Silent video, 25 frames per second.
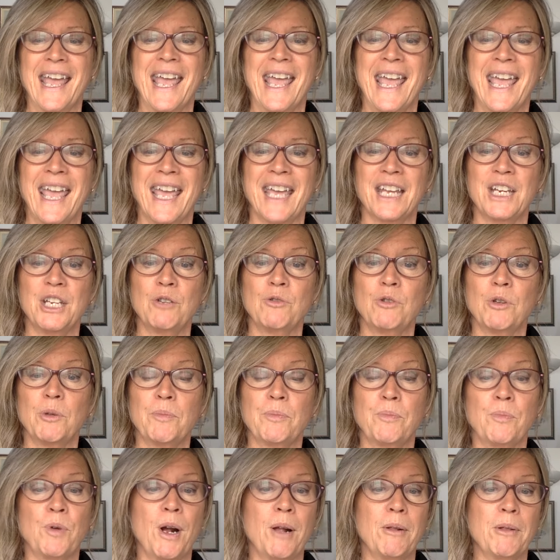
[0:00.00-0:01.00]
and you
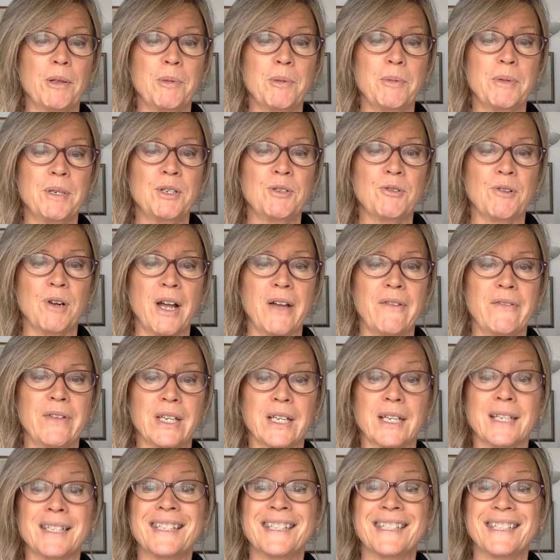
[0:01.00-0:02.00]
will probably be
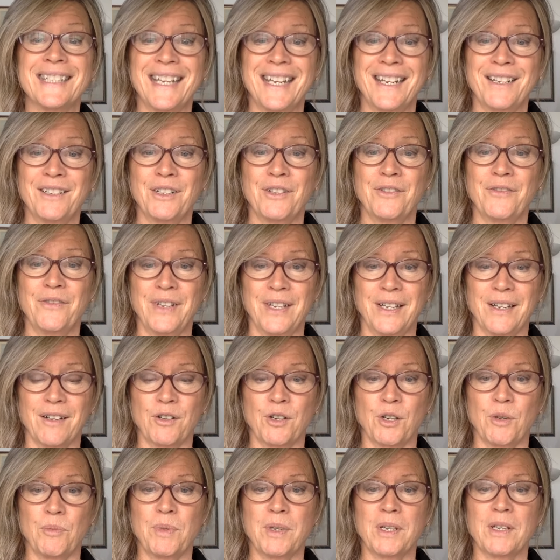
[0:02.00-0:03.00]
driving a standard
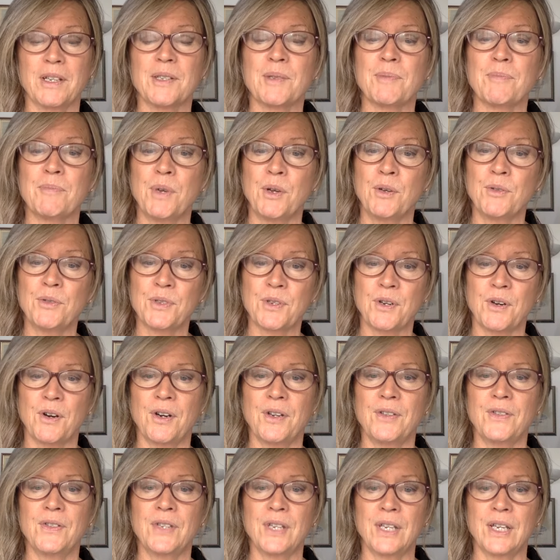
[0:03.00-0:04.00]
vehicle because most
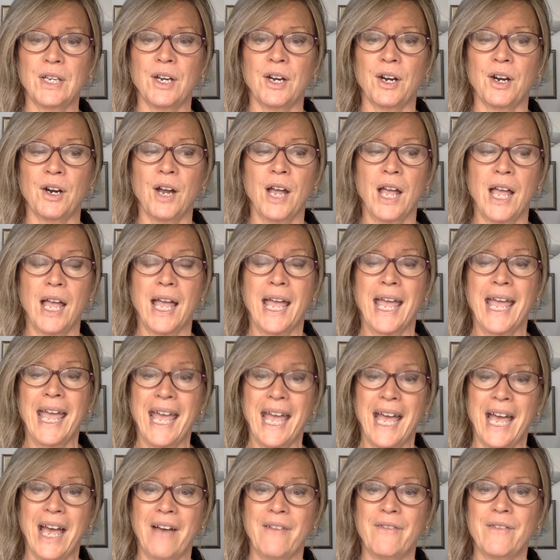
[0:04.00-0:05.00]
cars here
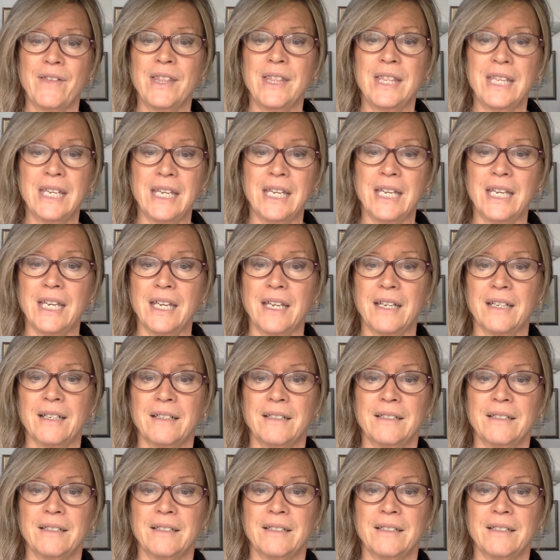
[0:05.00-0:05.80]
have the